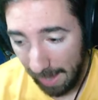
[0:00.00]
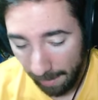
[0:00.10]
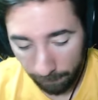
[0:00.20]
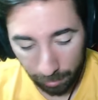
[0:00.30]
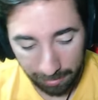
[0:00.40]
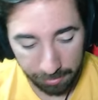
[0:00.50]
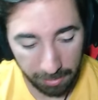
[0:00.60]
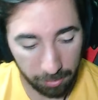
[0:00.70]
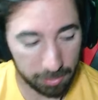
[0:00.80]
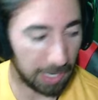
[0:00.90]
Every
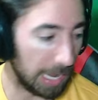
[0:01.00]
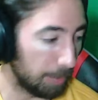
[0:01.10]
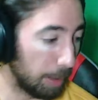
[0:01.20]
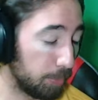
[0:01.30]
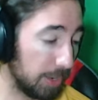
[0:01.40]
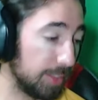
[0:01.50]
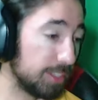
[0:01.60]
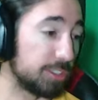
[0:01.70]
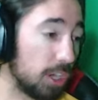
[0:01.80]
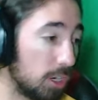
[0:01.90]
single time I play
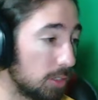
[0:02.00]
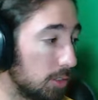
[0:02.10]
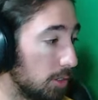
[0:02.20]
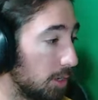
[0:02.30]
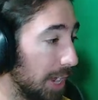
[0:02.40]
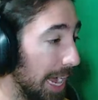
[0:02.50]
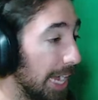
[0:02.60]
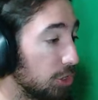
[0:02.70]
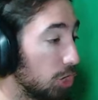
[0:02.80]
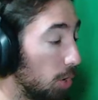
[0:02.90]
this song,
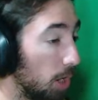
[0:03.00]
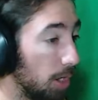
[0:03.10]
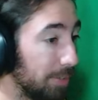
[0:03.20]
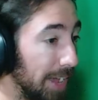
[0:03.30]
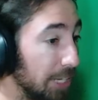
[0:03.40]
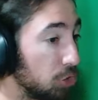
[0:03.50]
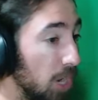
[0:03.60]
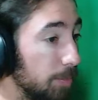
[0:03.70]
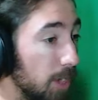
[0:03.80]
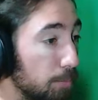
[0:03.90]
I'd go off. I'd
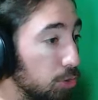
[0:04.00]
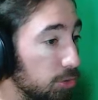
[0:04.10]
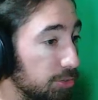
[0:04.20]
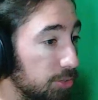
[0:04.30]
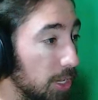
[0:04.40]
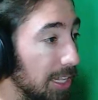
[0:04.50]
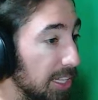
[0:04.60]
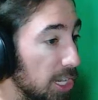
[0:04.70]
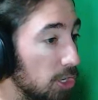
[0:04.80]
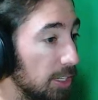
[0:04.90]
drop numbers.
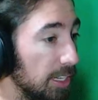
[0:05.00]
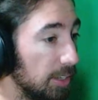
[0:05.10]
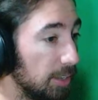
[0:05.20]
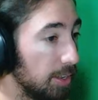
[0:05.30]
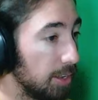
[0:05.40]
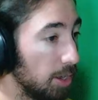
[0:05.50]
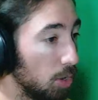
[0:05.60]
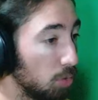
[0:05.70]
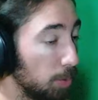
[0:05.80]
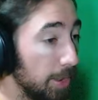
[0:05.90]
Literally.
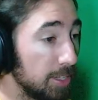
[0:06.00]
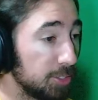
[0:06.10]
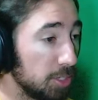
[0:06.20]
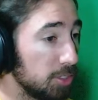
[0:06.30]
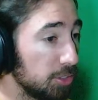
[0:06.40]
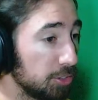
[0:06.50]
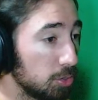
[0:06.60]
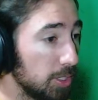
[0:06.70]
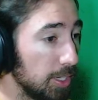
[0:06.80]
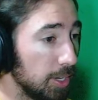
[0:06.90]
We're playing Search and
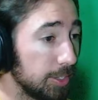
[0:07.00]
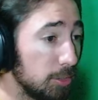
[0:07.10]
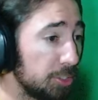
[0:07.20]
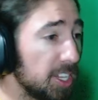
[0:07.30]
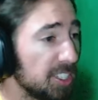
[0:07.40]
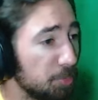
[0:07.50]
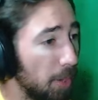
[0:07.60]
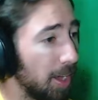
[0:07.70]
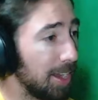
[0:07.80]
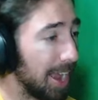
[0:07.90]
Destroy. You sit and
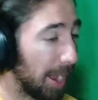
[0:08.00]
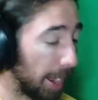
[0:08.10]
spawn.